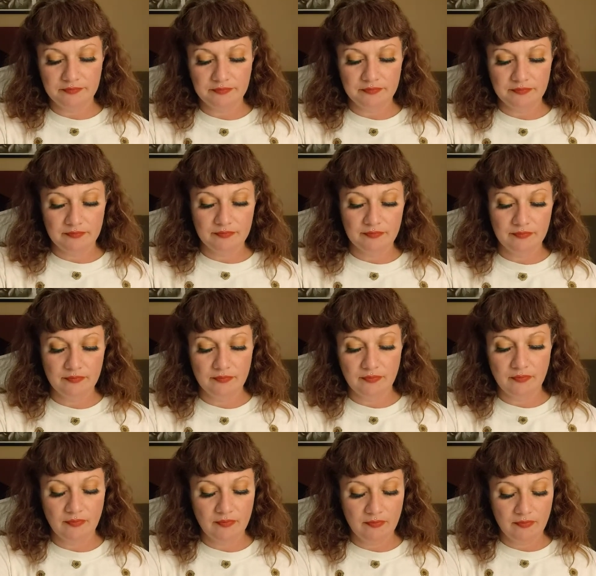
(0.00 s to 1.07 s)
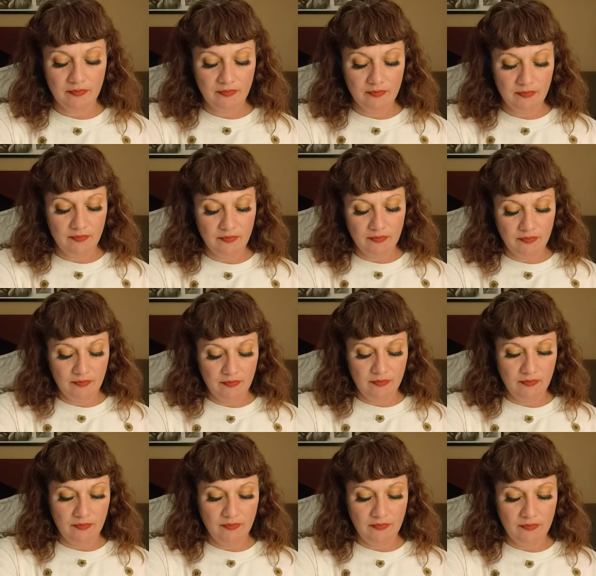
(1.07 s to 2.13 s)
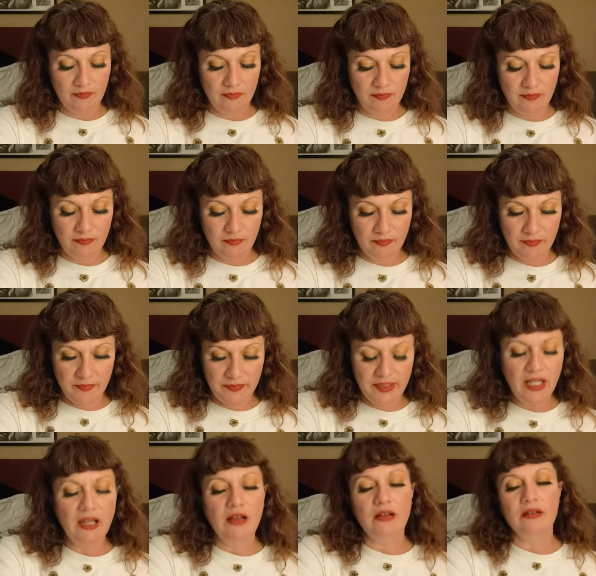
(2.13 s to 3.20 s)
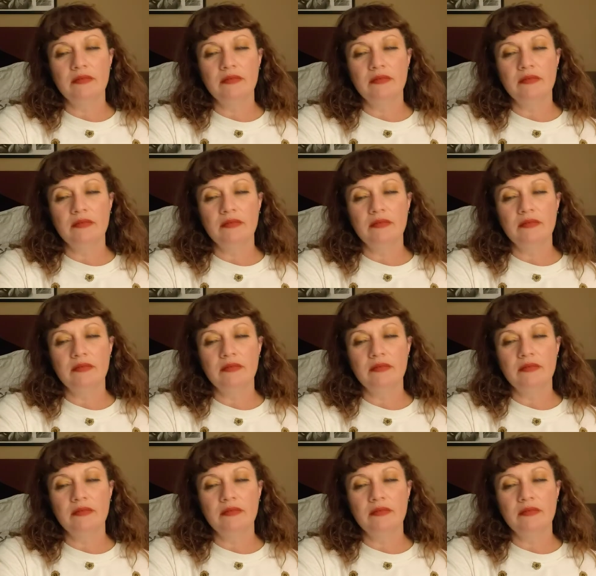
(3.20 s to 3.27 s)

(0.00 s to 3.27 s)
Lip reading: No one is speaking in this clip.